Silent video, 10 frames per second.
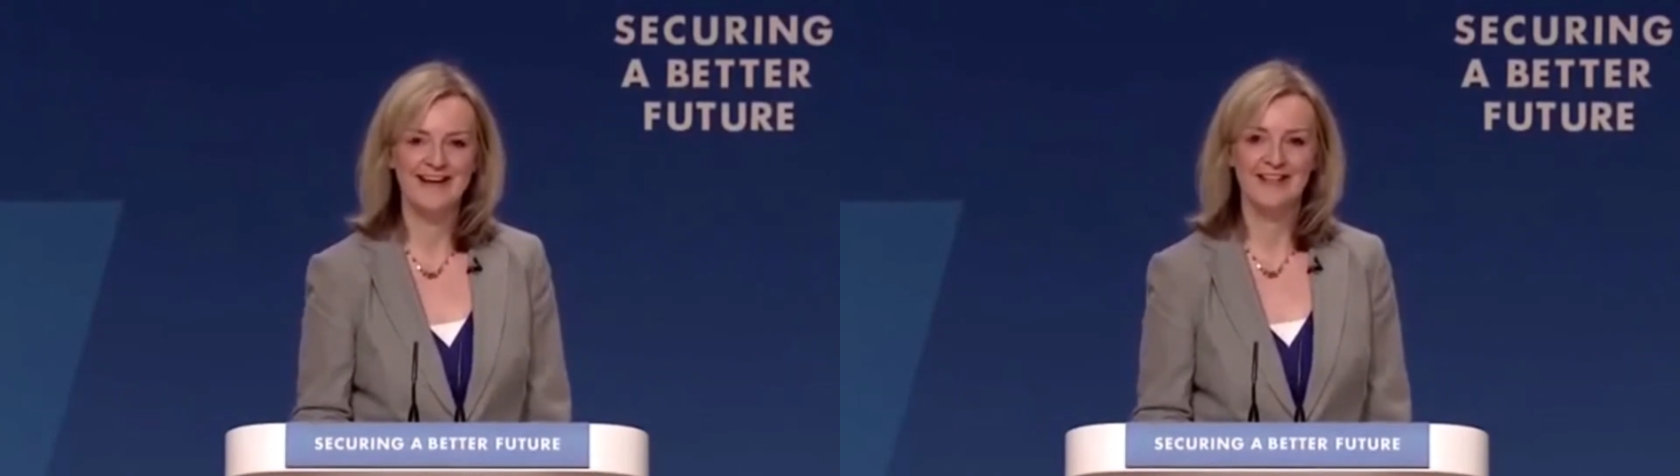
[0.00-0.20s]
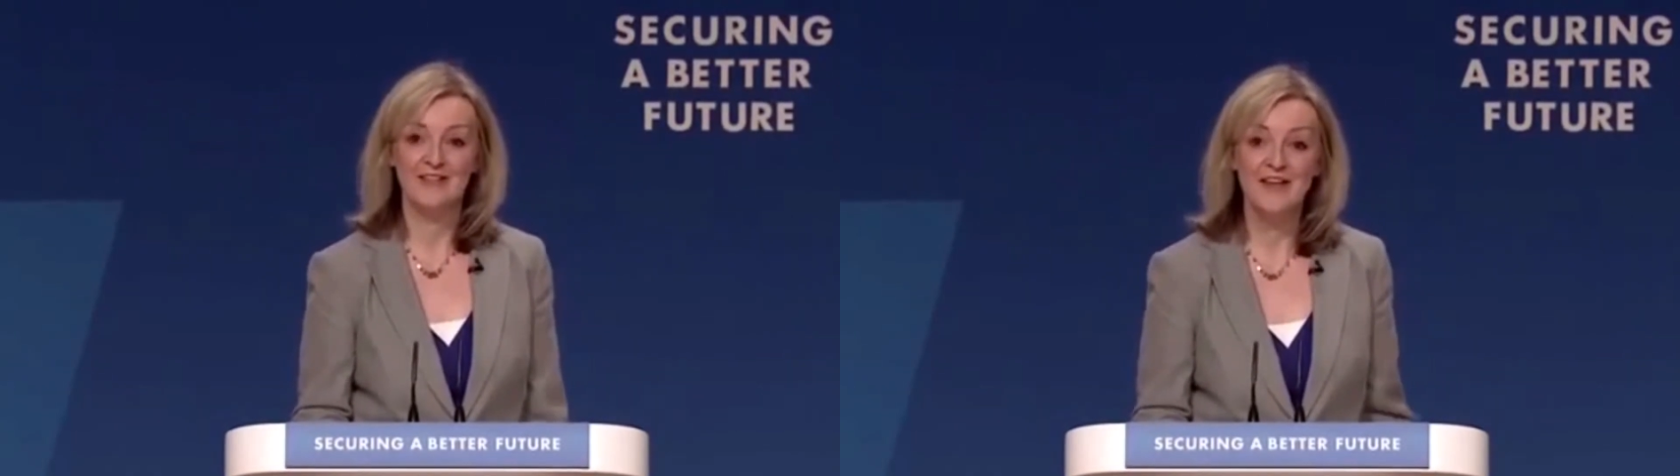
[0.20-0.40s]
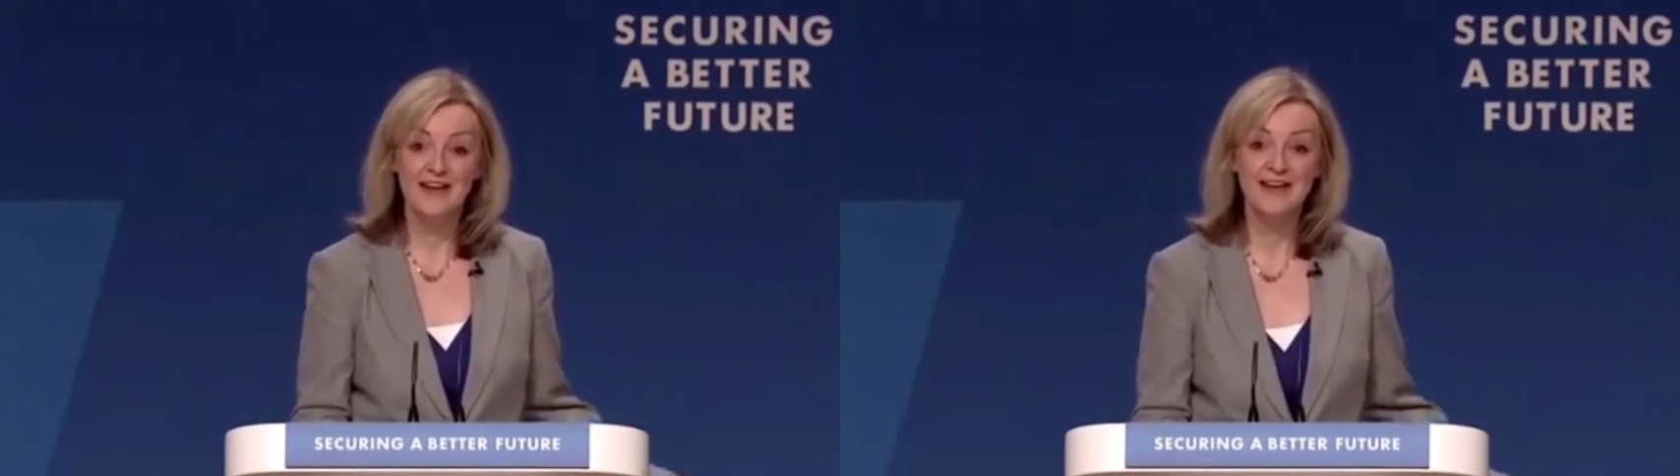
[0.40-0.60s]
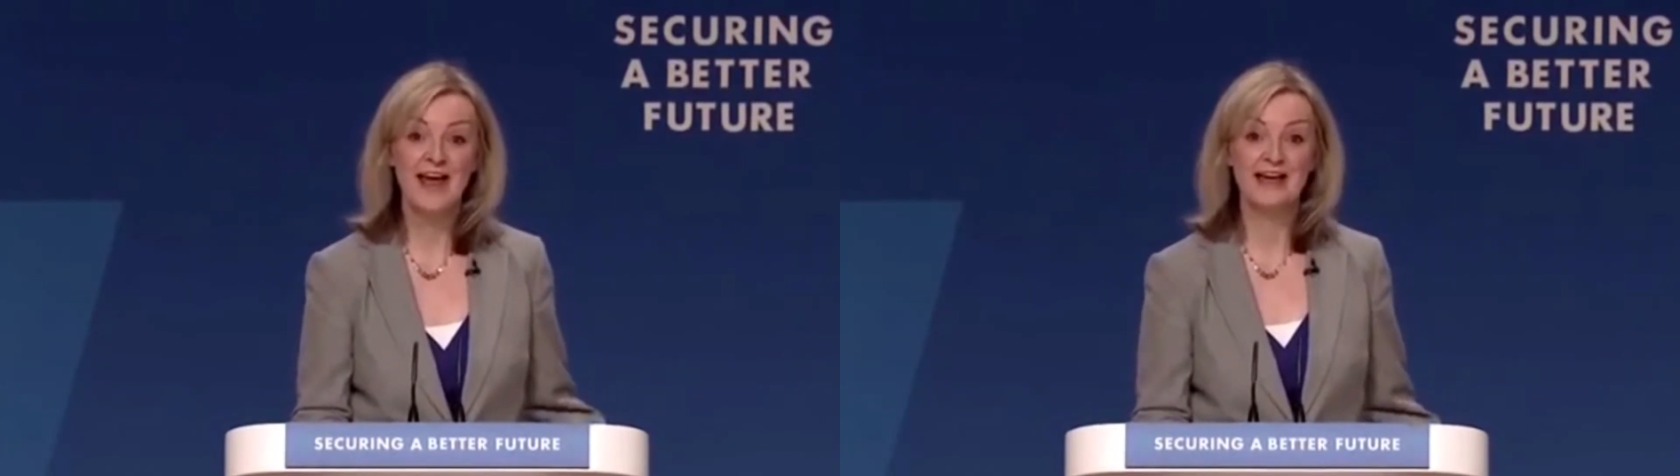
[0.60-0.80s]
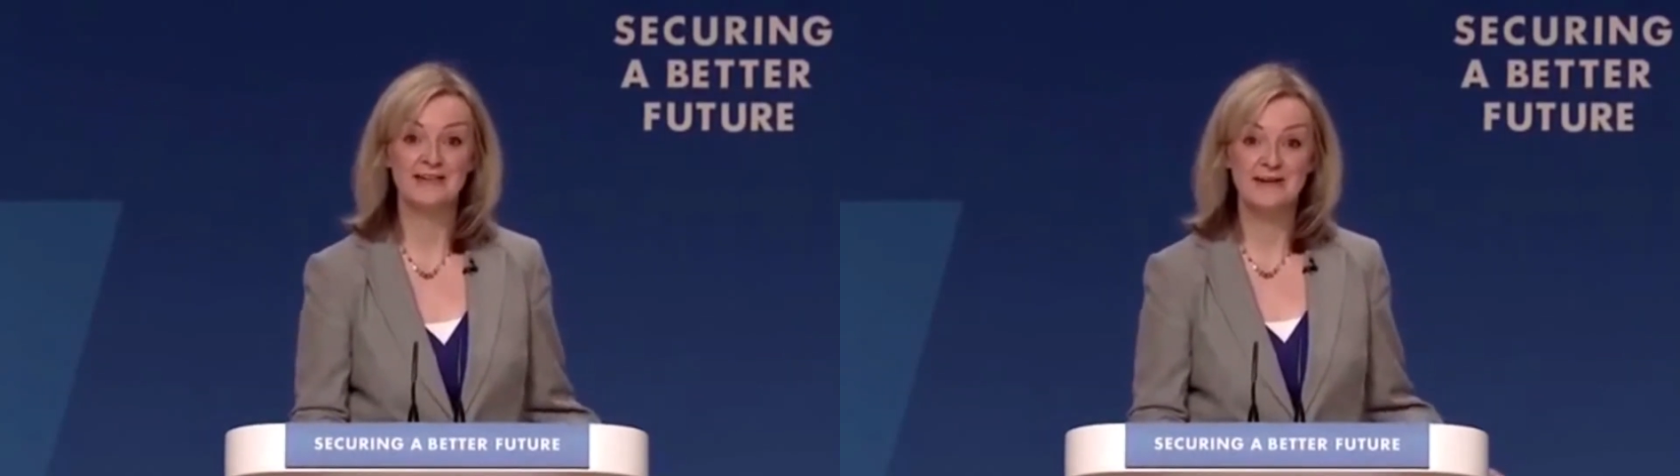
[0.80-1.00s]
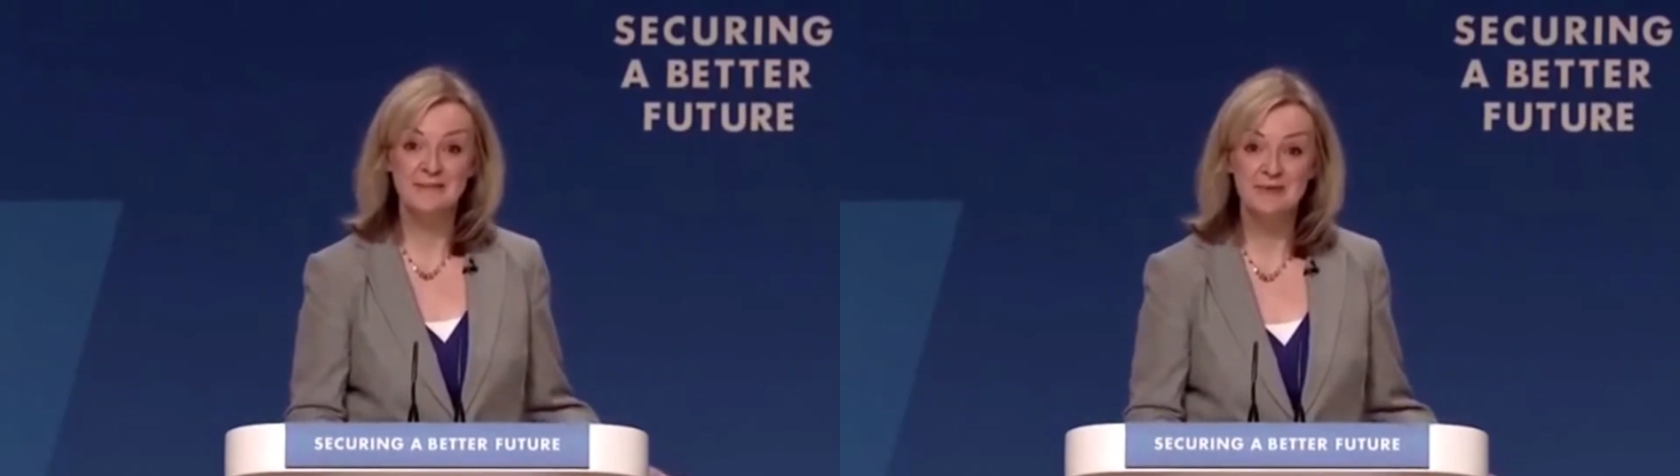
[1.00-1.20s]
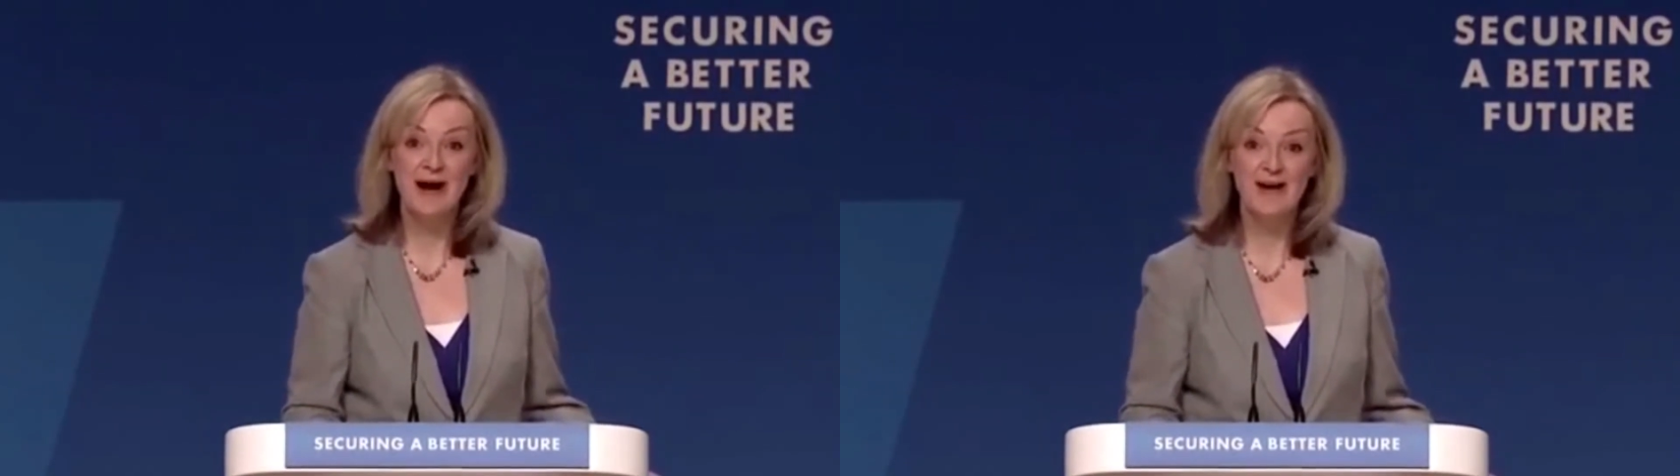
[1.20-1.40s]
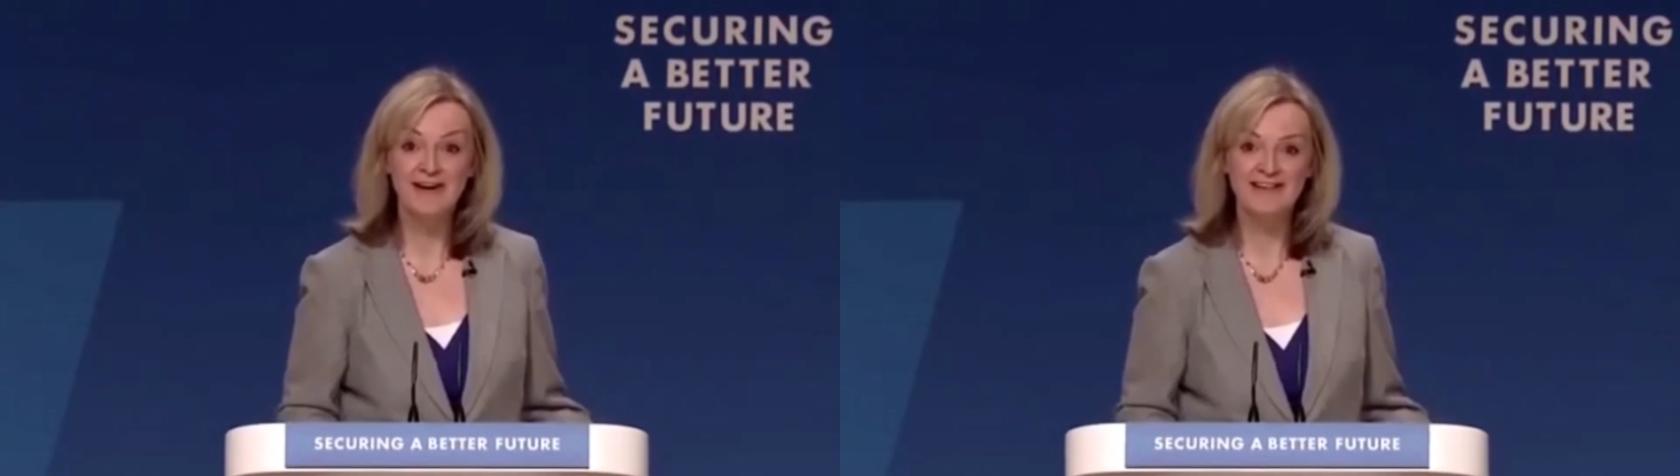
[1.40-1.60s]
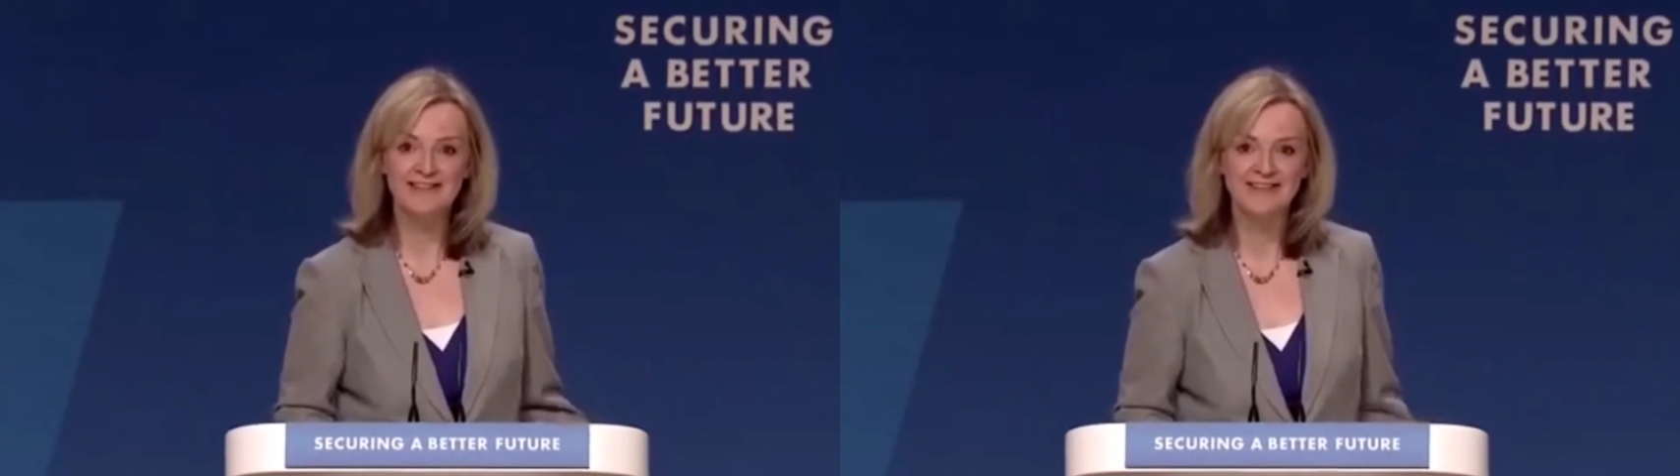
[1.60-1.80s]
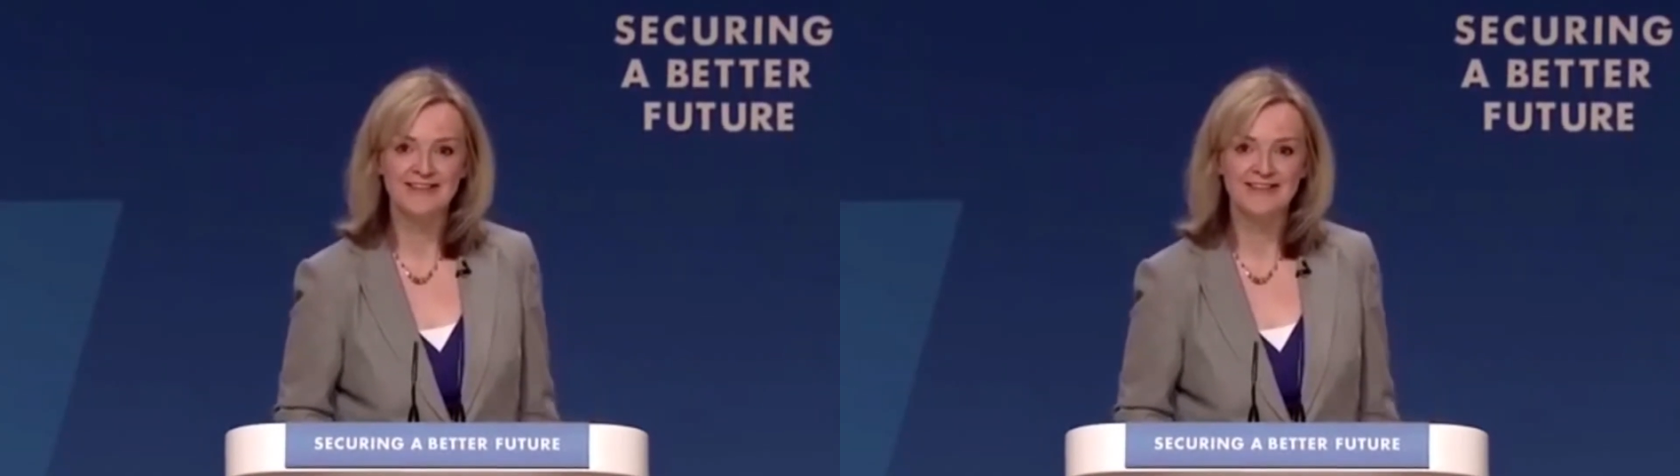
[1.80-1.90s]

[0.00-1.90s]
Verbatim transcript: than the Canadian prairies.